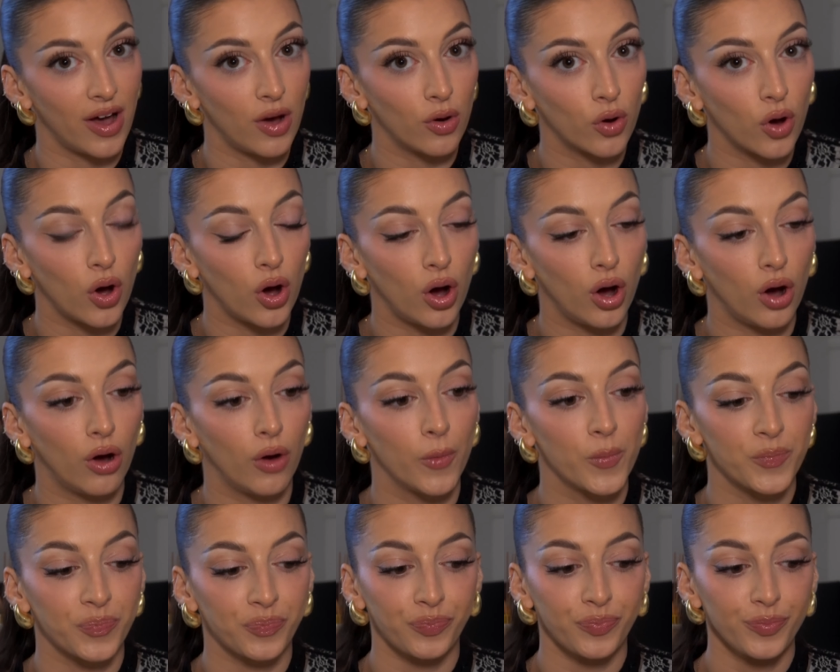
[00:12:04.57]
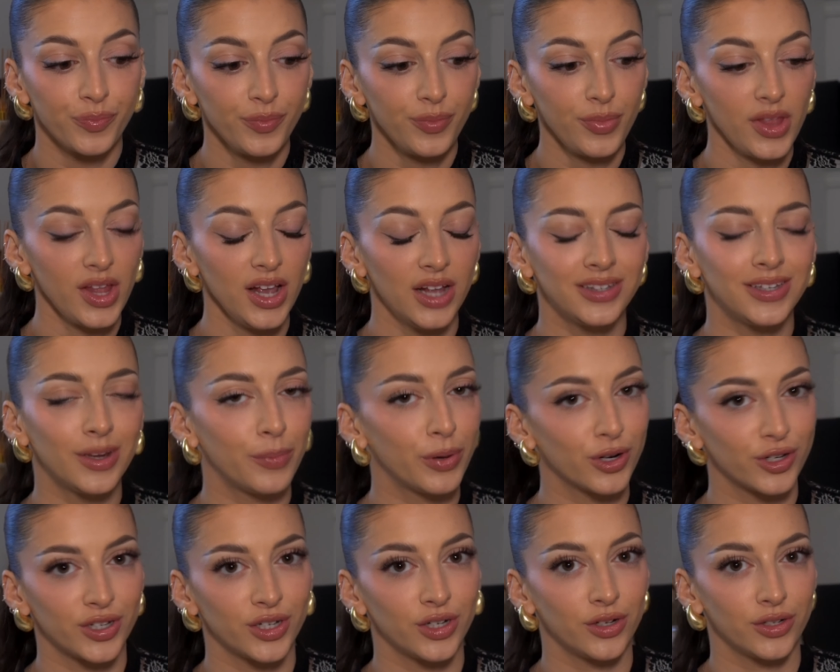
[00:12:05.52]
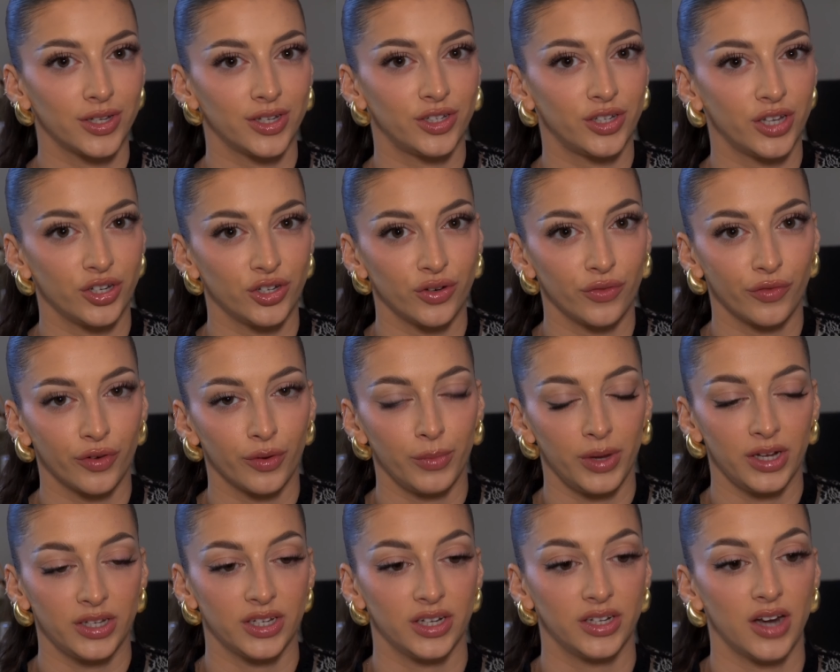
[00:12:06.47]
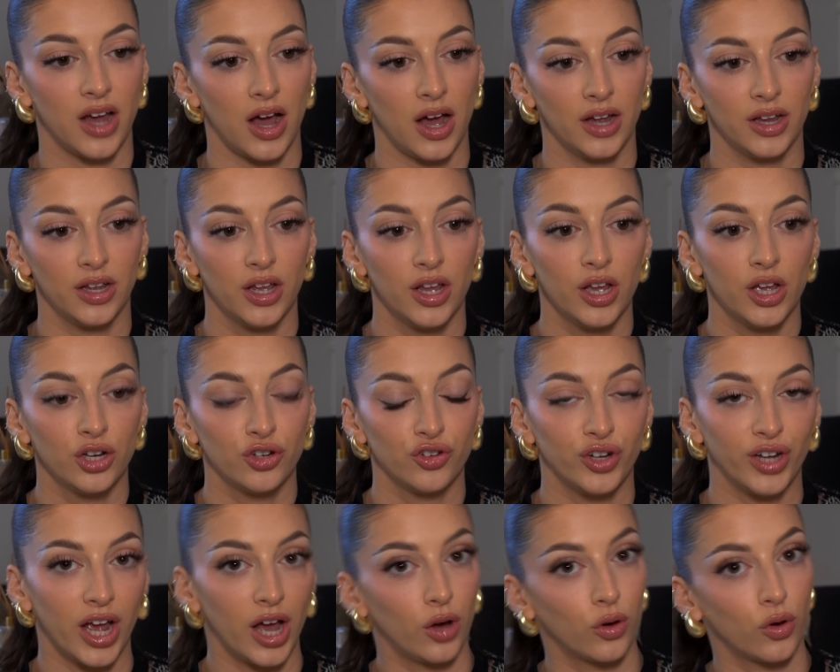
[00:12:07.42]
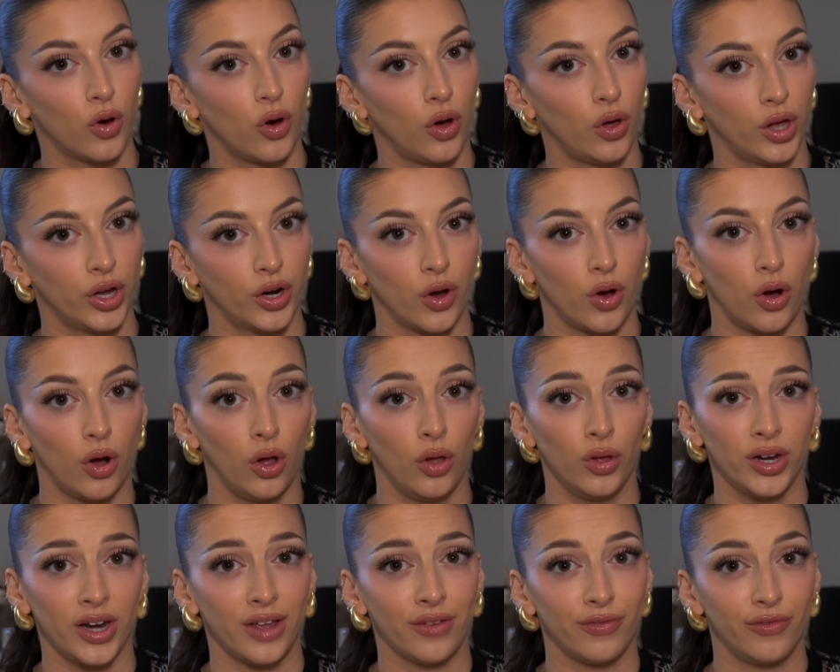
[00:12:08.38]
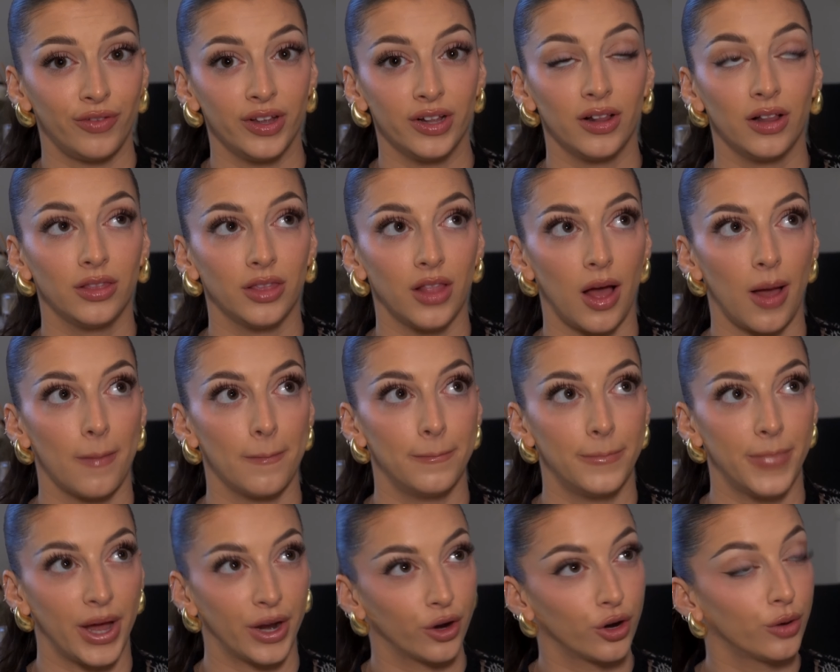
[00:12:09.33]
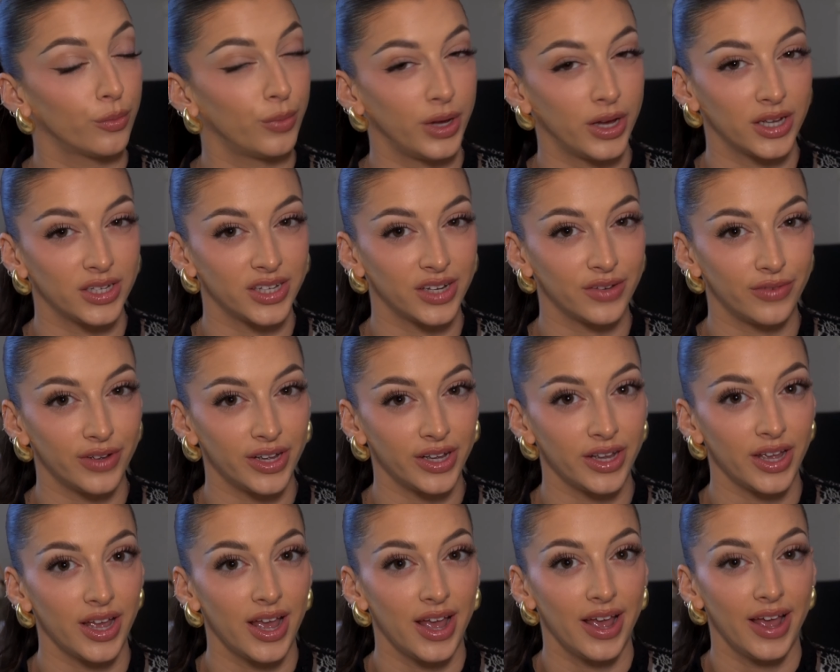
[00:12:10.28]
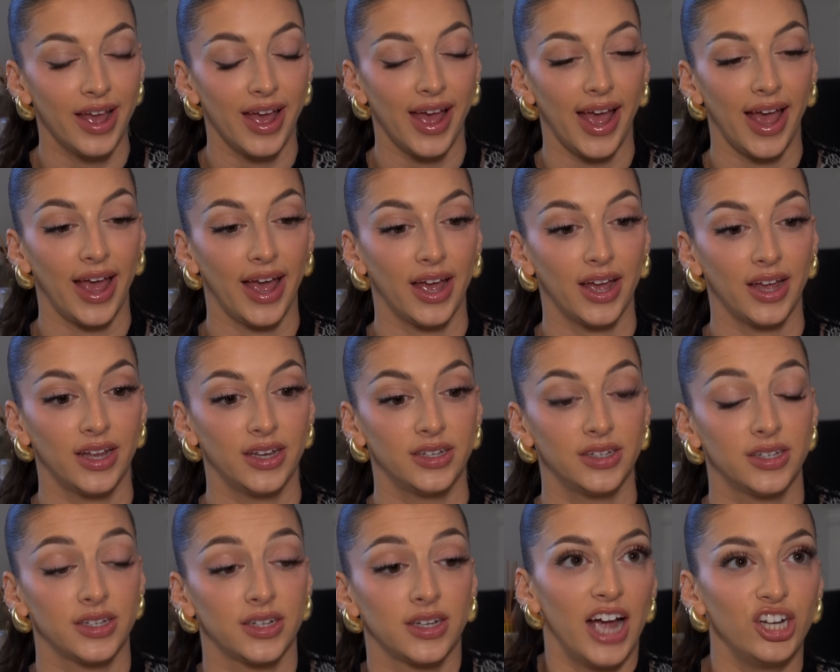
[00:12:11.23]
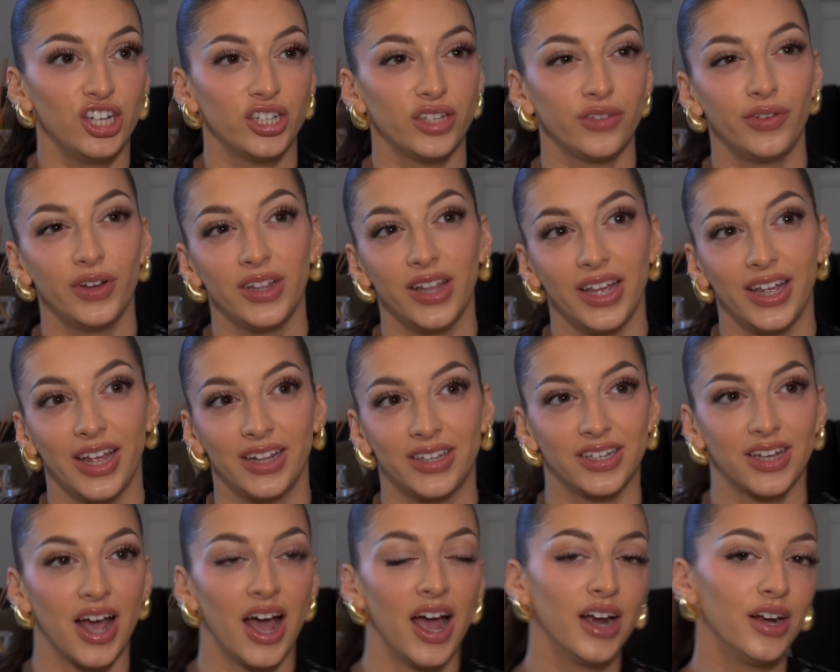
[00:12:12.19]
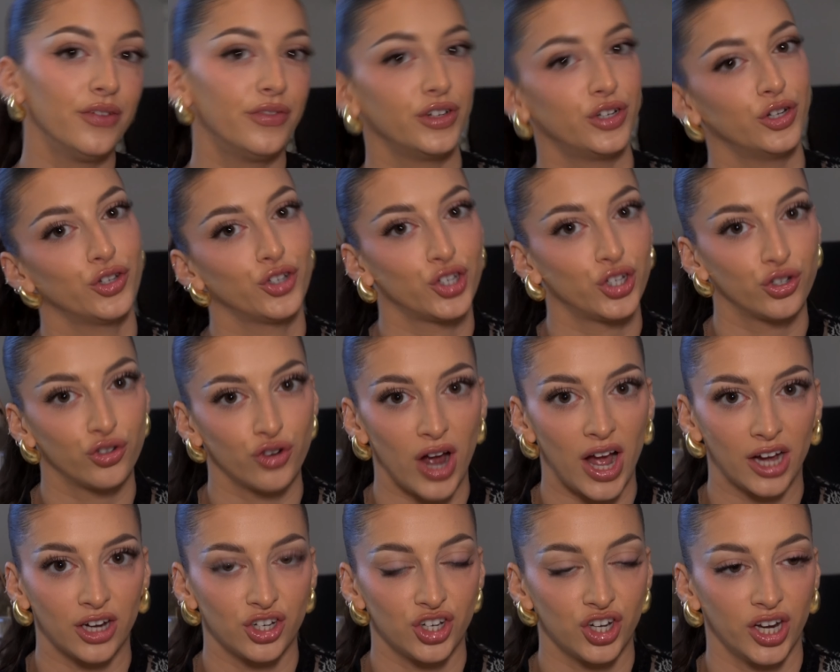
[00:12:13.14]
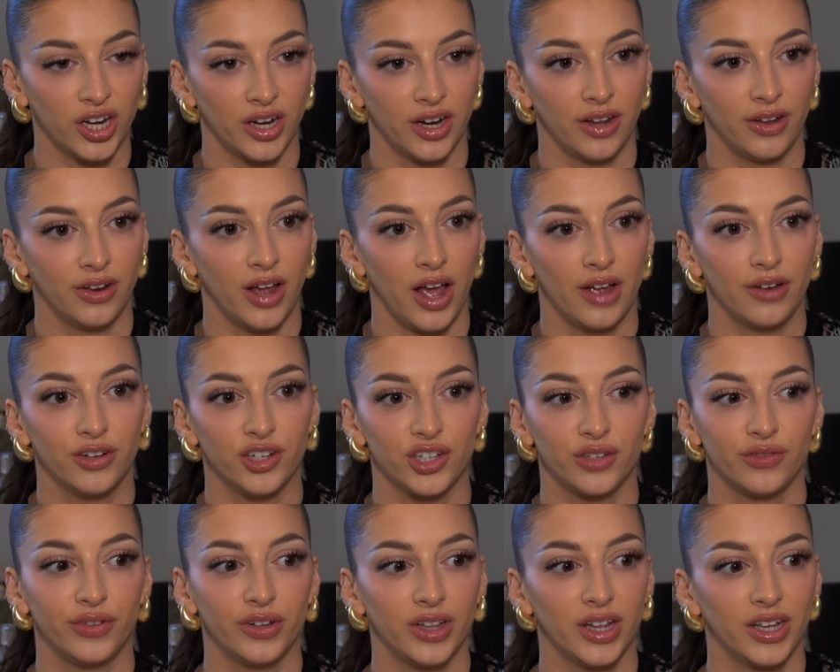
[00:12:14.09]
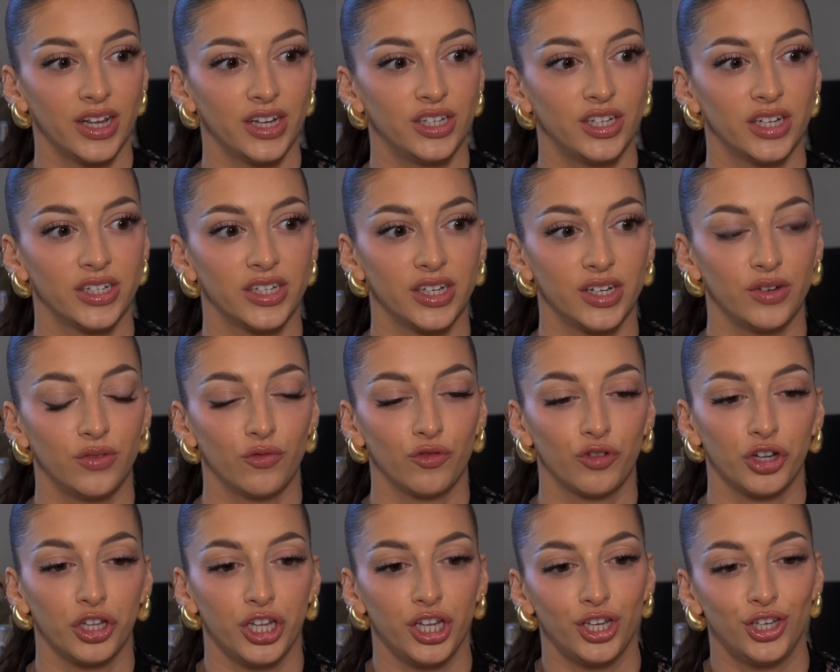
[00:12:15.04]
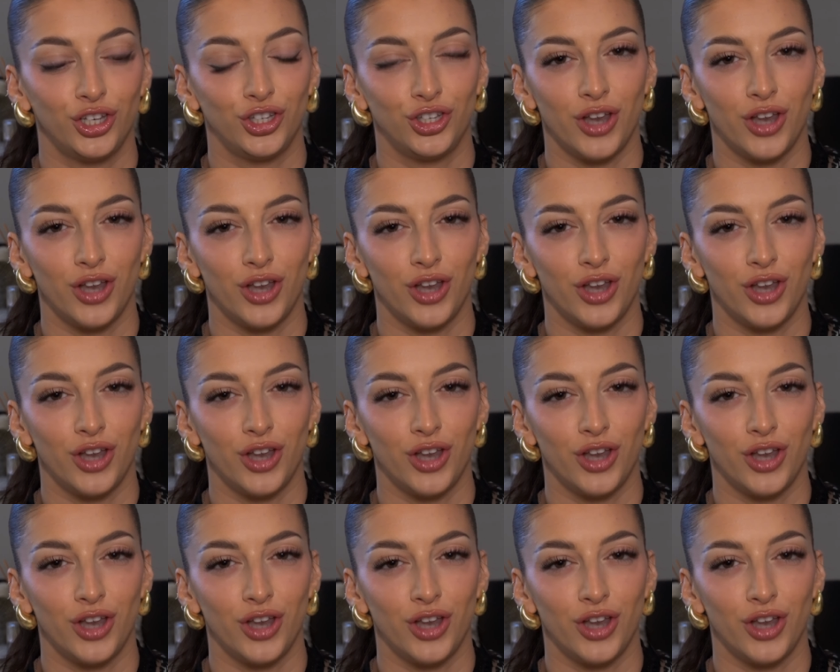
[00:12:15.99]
alcohol. It's a personal decision for me to not drink alcohol at all, and I feel a lot better because of it. And I just feel like it's kind of a distraction. I just feel like it doesn't really